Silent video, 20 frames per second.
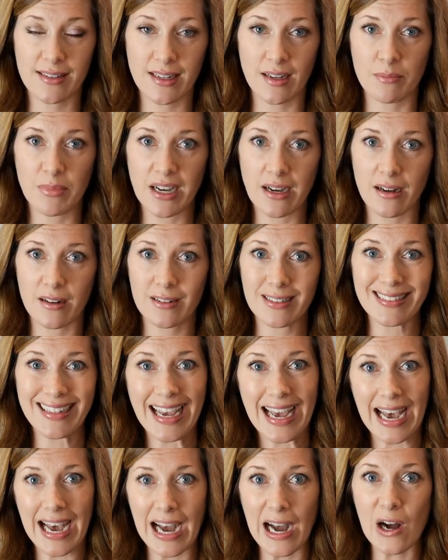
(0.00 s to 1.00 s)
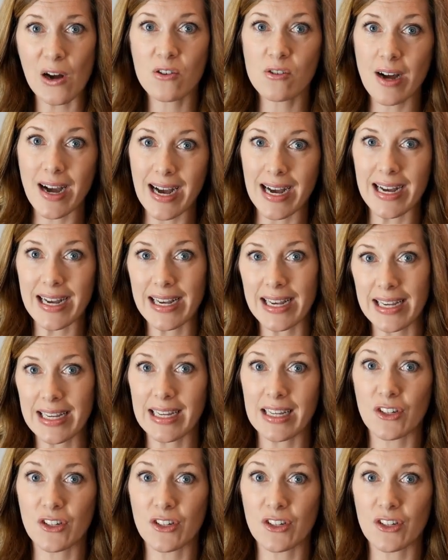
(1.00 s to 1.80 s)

about how I